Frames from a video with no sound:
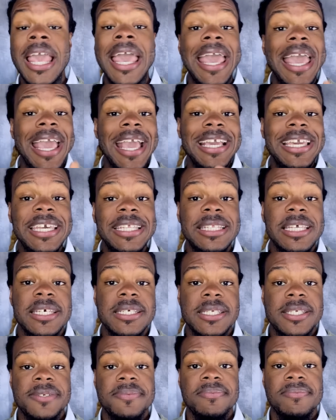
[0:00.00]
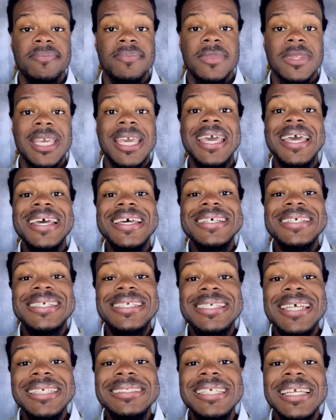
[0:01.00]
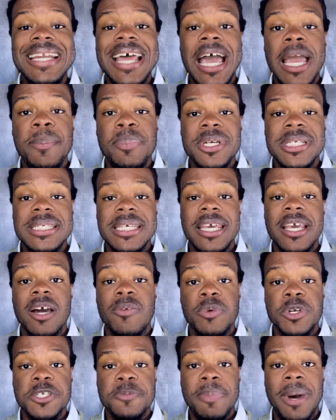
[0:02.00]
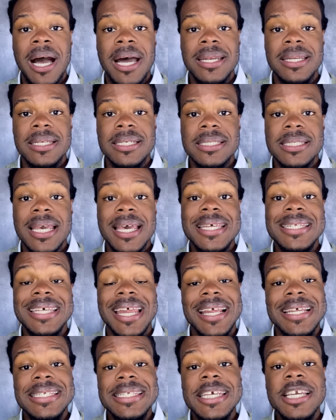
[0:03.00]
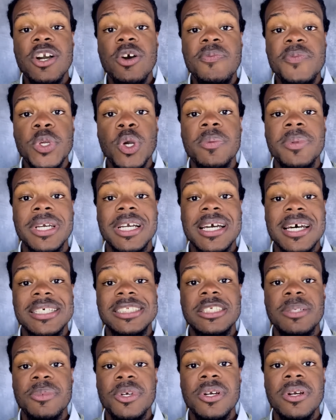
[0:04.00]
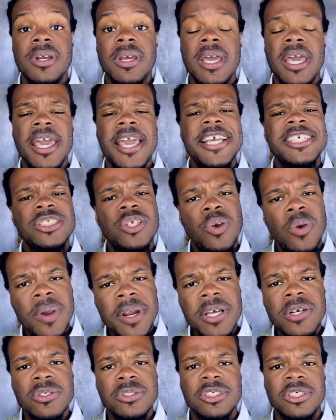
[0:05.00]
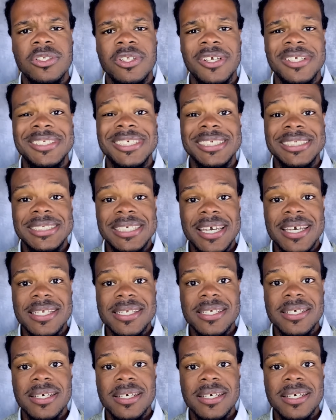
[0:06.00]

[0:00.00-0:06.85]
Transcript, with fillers: And get this, sixty-nine percent of respondents said a single view of the customer is critical to their success,